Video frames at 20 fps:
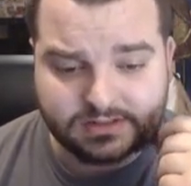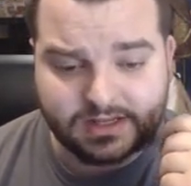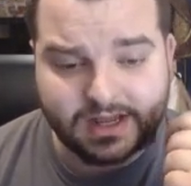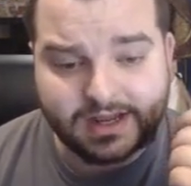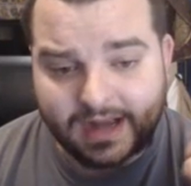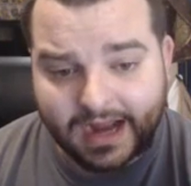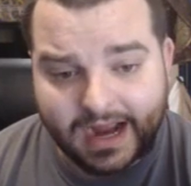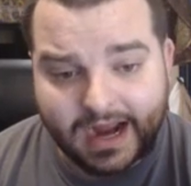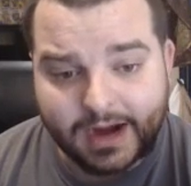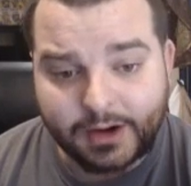
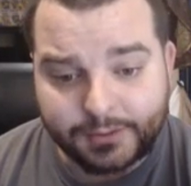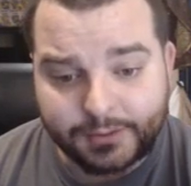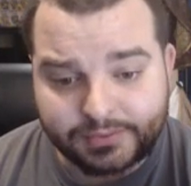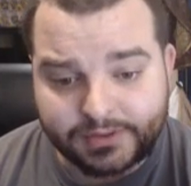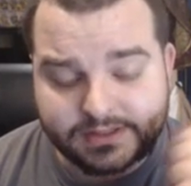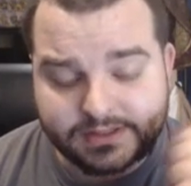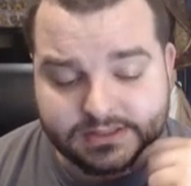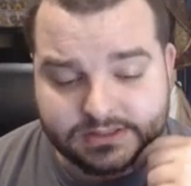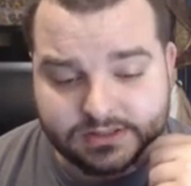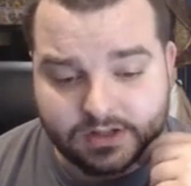I would
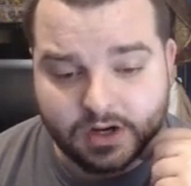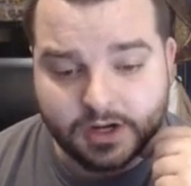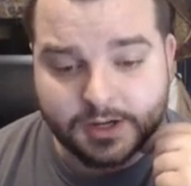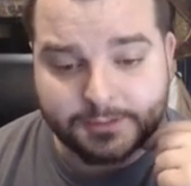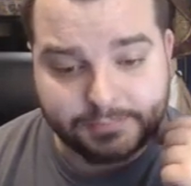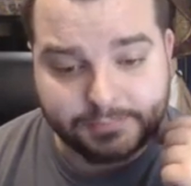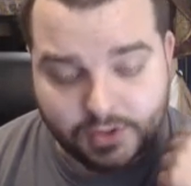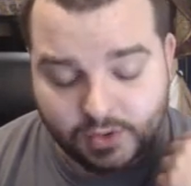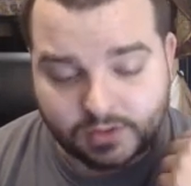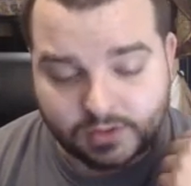play this card
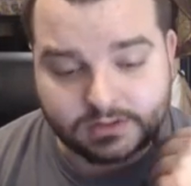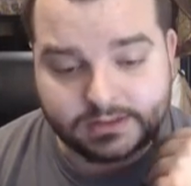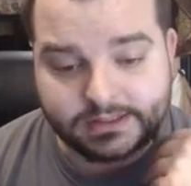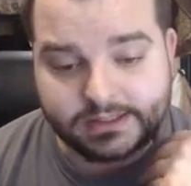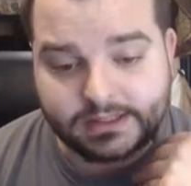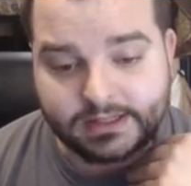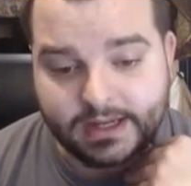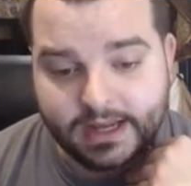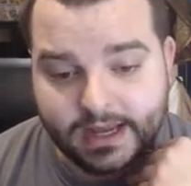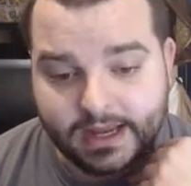
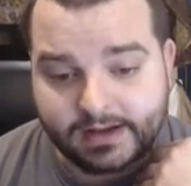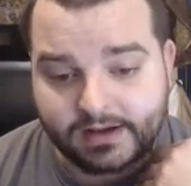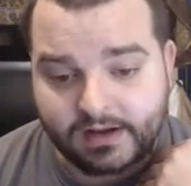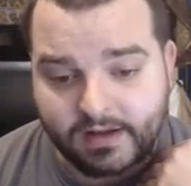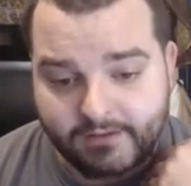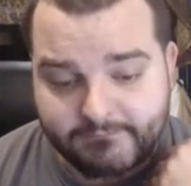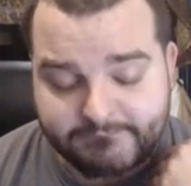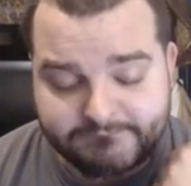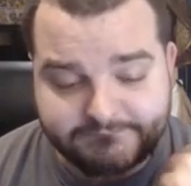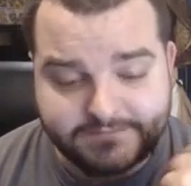purely and
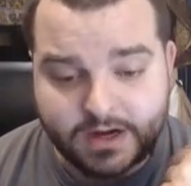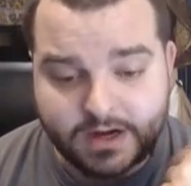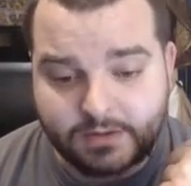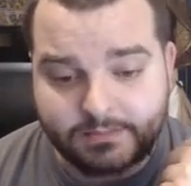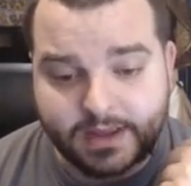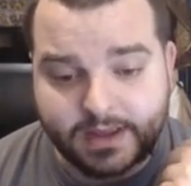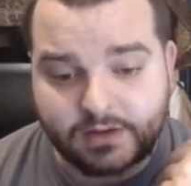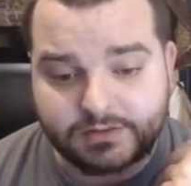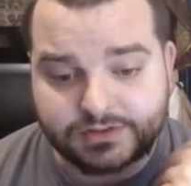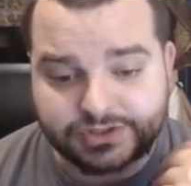a fair
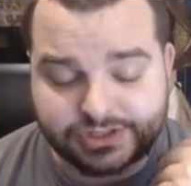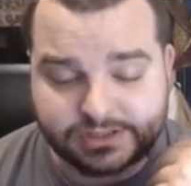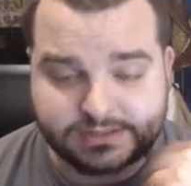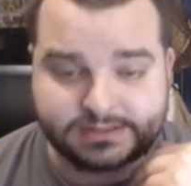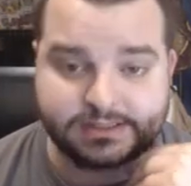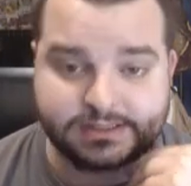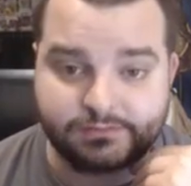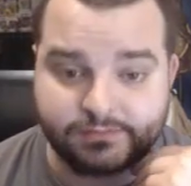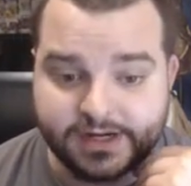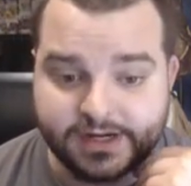amount
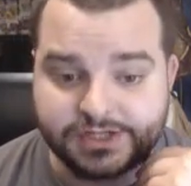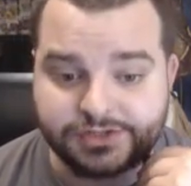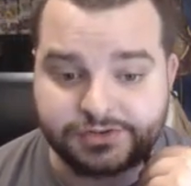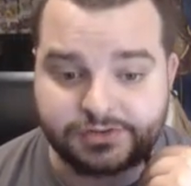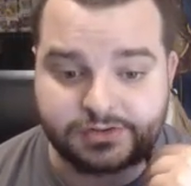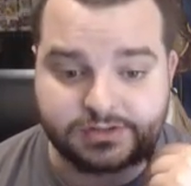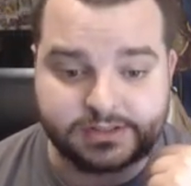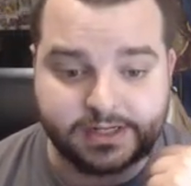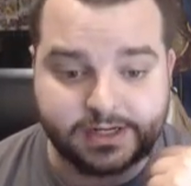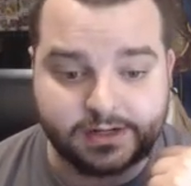just in Rage
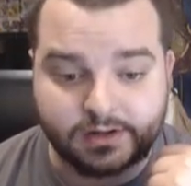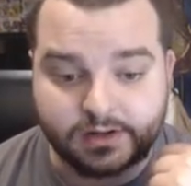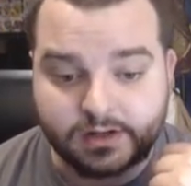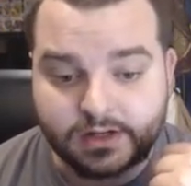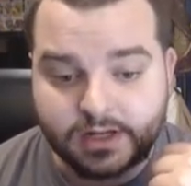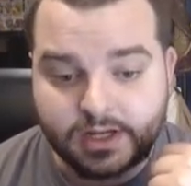Crusader